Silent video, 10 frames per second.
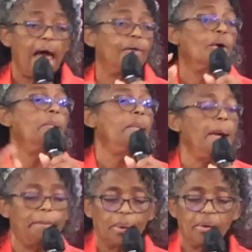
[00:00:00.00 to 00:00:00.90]
And
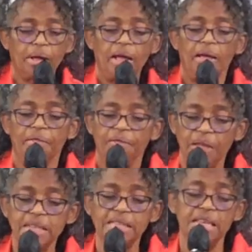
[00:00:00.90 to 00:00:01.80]
remember,
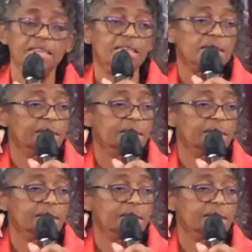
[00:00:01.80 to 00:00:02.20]
this is